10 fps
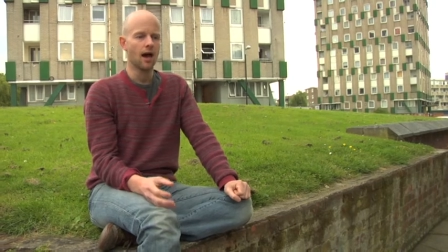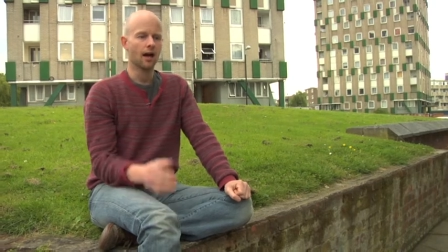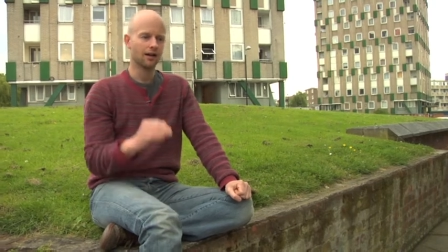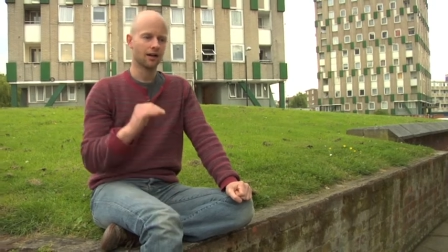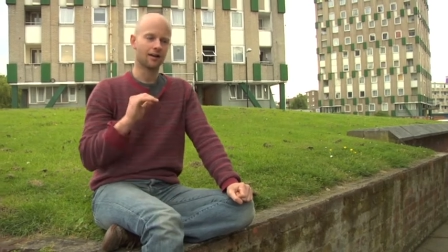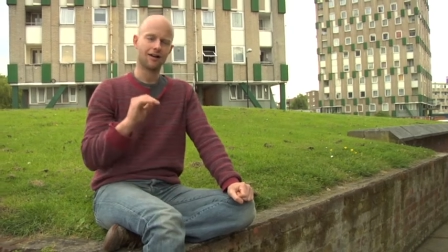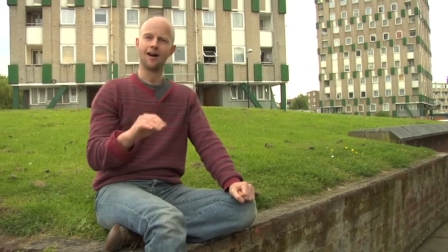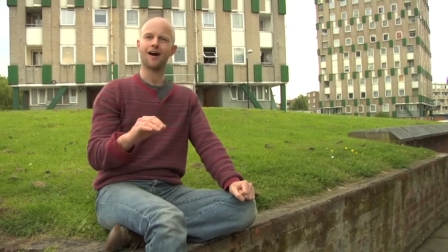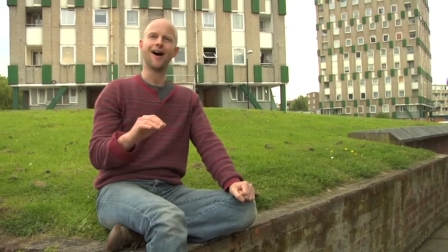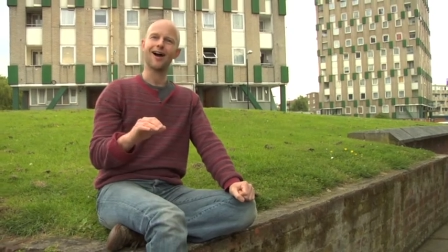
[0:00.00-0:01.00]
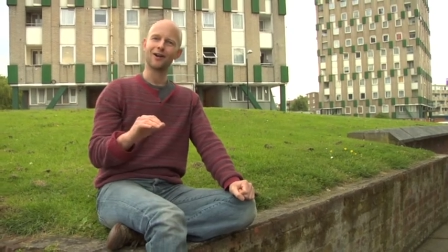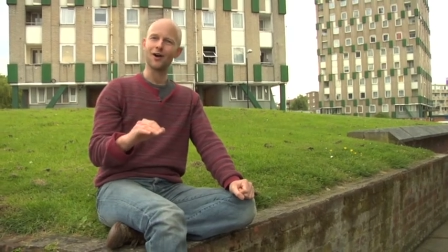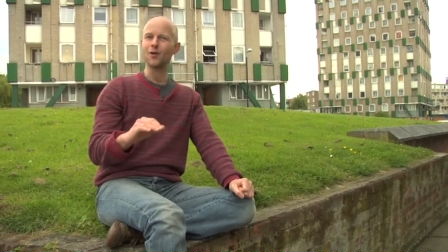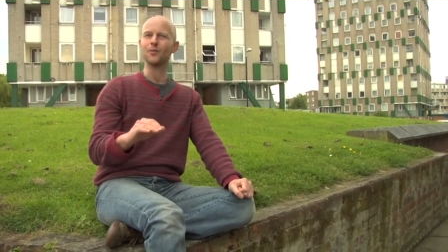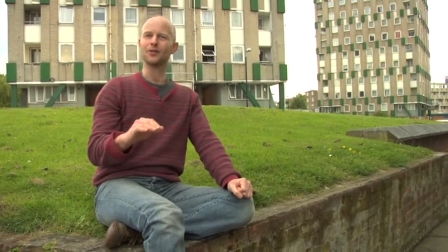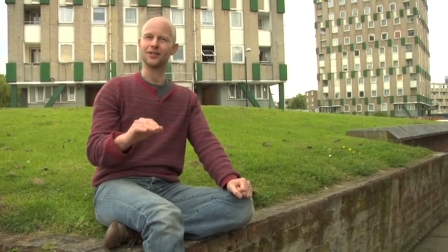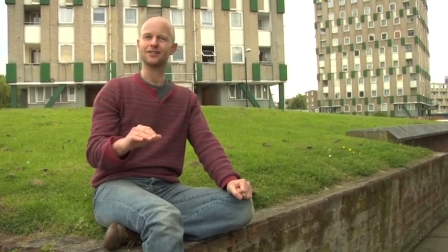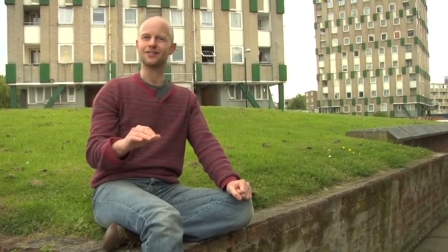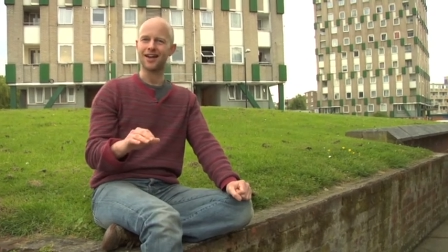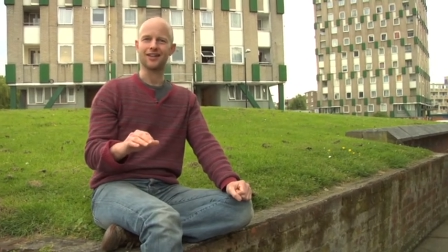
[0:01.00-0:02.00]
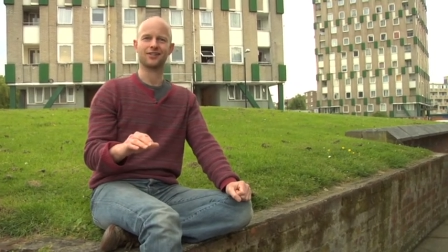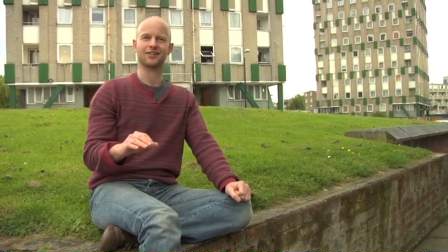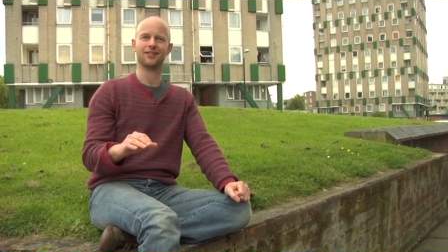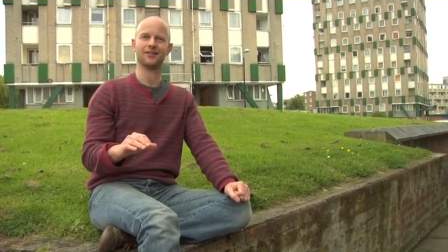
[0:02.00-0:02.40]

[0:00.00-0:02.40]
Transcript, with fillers: I, I got up on this desk